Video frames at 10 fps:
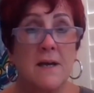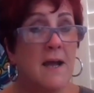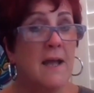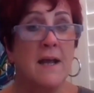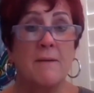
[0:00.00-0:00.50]

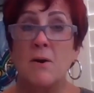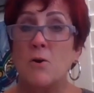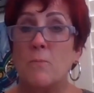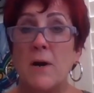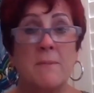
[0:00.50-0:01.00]
and I
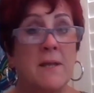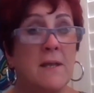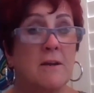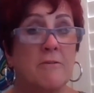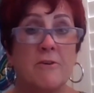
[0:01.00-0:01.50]
hope I'm
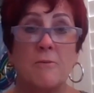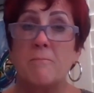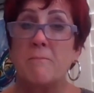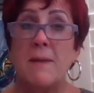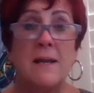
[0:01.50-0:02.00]
here for
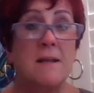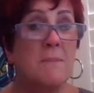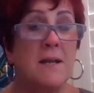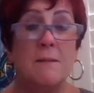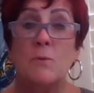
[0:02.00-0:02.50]
many,
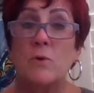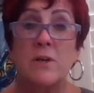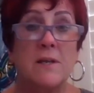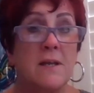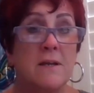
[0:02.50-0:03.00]
many more
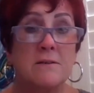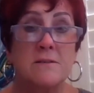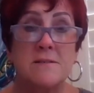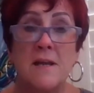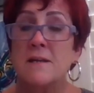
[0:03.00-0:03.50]

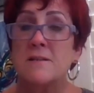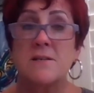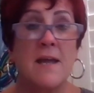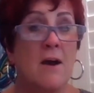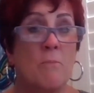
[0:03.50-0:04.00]
years to
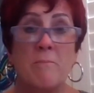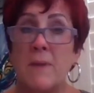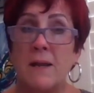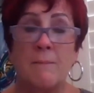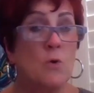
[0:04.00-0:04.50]
help
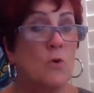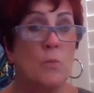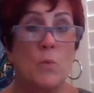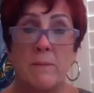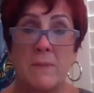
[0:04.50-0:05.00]
many more
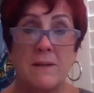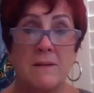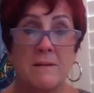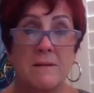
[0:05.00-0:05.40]
women